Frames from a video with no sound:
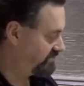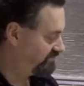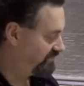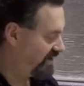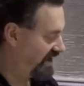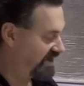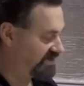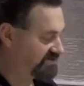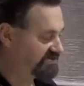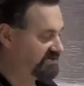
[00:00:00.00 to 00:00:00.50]

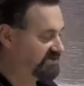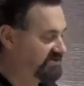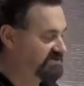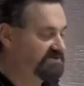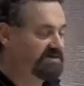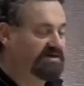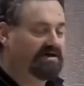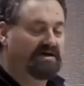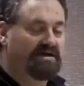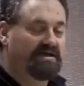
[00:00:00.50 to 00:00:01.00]

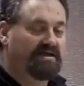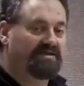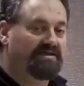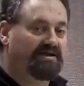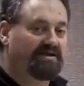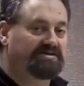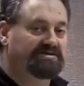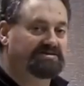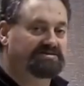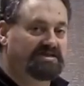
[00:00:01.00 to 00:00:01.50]
passes,
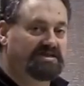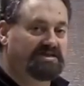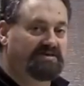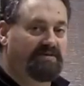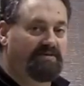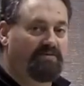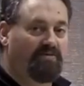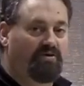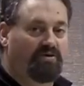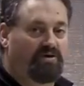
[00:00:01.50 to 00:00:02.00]
I just need to
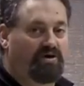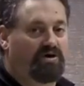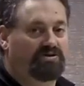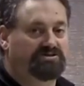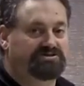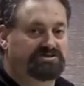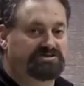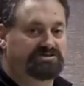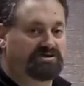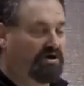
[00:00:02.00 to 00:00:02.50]
be more
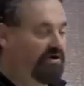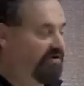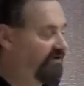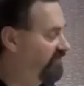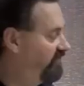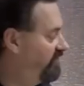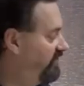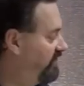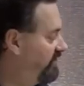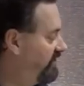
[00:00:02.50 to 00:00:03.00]
conscious
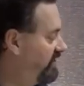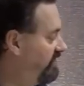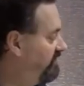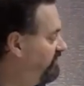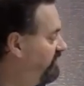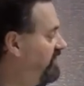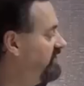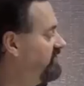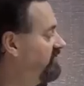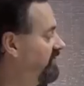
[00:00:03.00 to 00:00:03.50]
of the
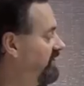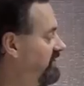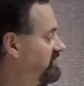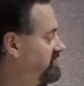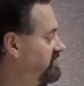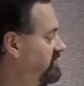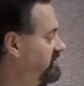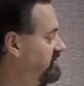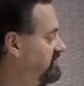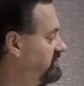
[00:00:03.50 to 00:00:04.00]
feed
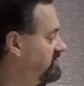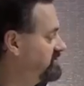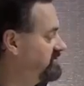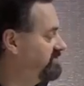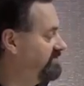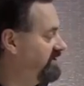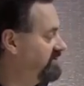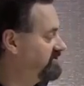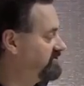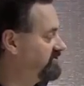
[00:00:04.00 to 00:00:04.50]
direction, just
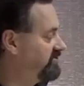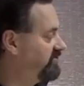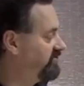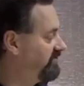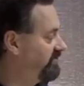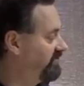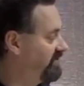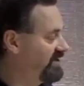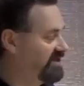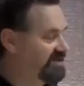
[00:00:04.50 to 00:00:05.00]
to make sure
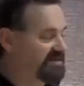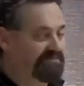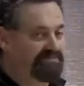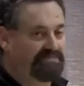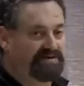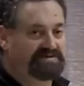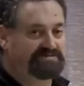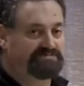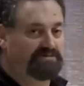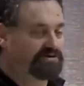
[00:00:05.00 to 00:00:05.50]
that we get the
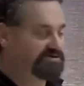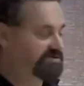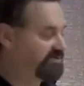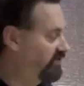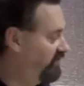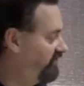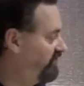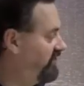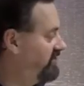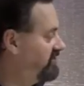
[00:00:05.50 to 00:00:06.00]
best
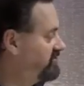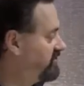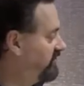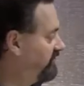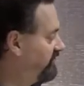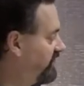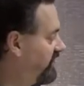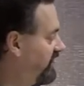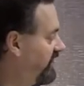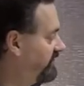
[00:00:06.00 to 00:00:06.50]
possible finish
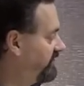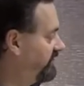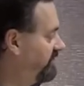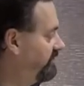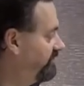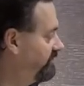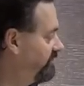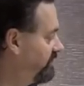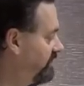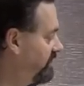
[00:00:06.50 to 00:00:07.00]
off the cutter.
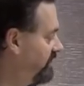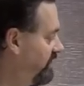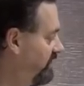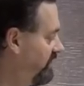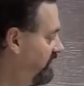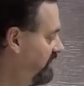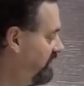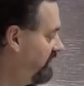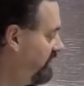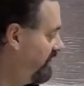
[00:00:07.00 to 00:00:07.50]

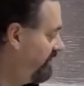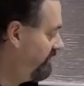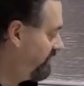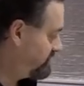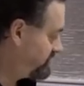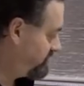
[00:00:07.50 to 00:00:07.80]
But